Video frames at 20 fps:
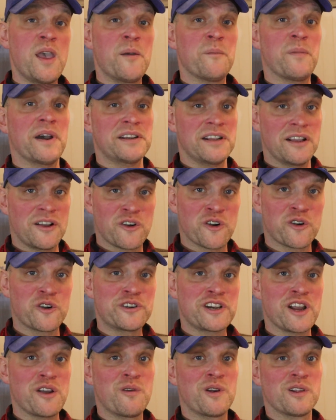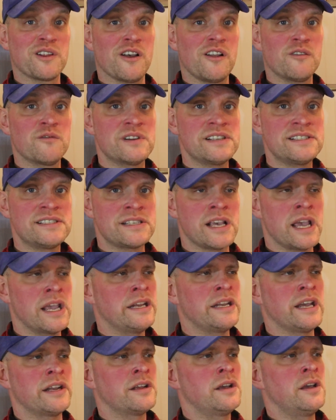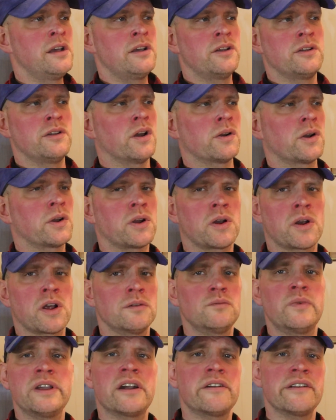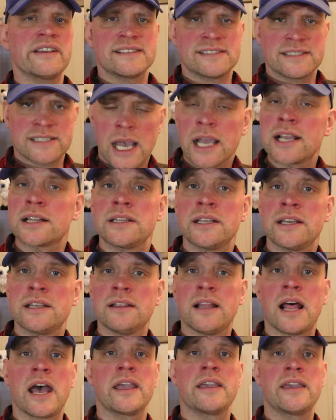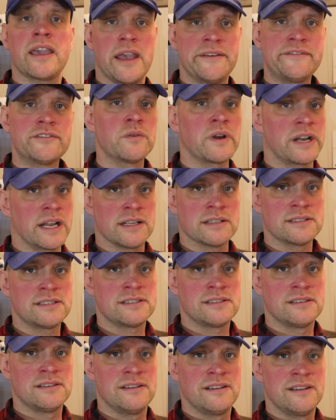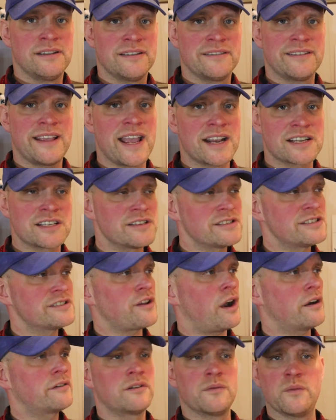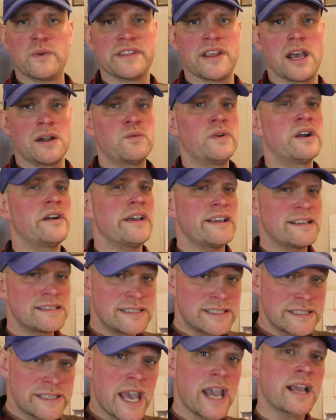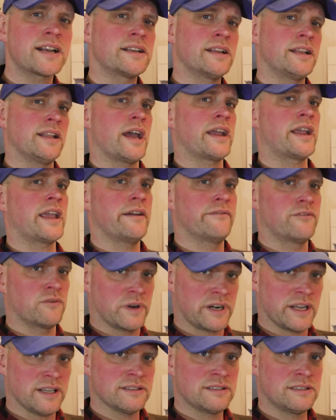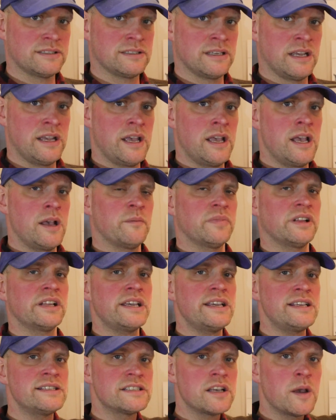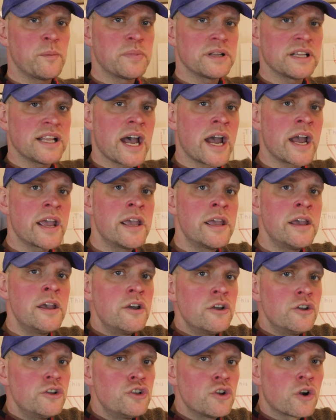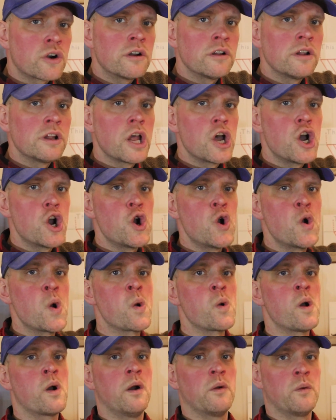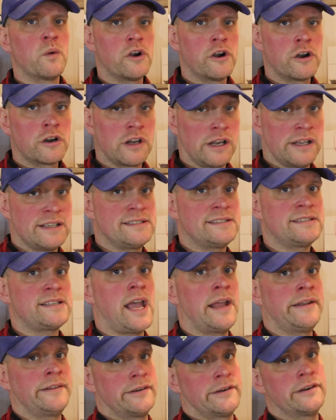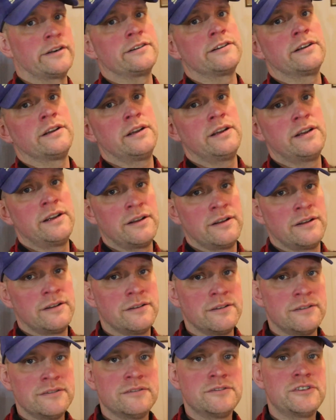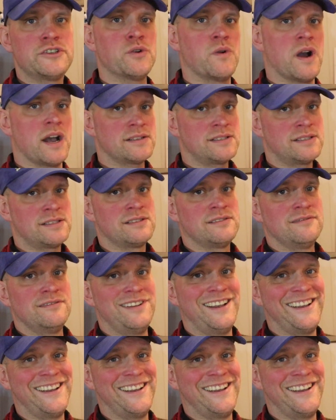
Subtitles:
But in court they will always say that no, we are exactly like everyone else. They actually started with that. We are exactly like everyone else. Please apply your low worldly standard to us.